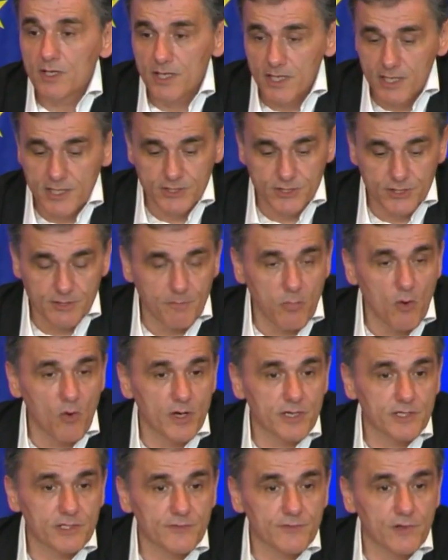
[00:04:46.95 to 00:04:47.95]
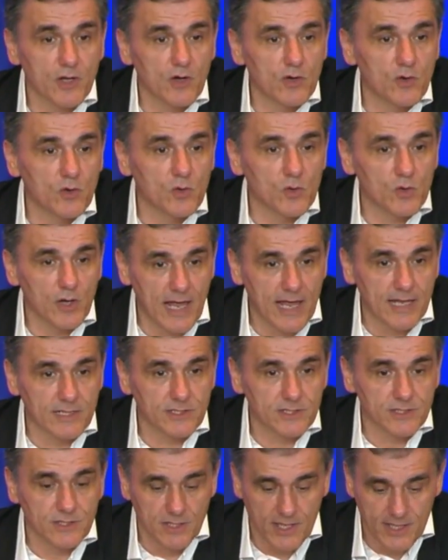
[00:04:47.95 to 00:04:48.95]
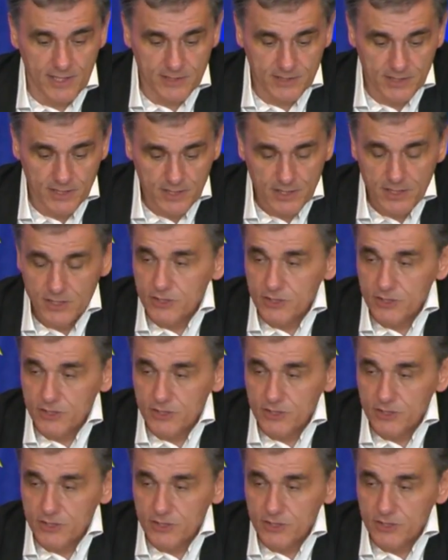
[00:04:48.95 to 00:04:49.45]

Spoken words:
is the point of the whole exercise.